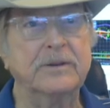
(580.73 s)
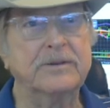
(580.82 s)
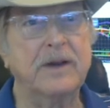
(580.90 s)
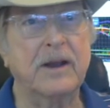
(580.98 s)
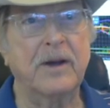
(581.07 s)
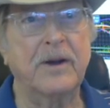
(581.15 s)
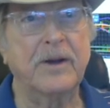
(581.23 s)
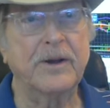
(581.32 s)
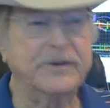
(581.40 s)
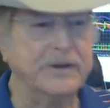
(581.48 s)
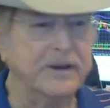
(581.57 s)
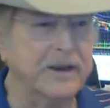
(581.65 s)

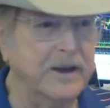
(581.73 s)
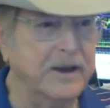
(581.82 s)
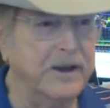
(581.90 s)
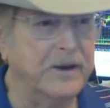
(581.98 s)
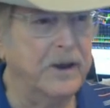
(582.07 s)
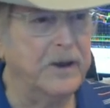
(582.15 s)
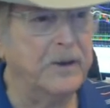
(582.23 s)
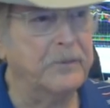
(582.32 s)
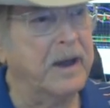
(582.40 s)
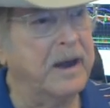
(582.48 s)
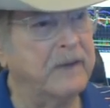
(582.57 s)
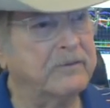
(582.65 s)
laws, and then uh, after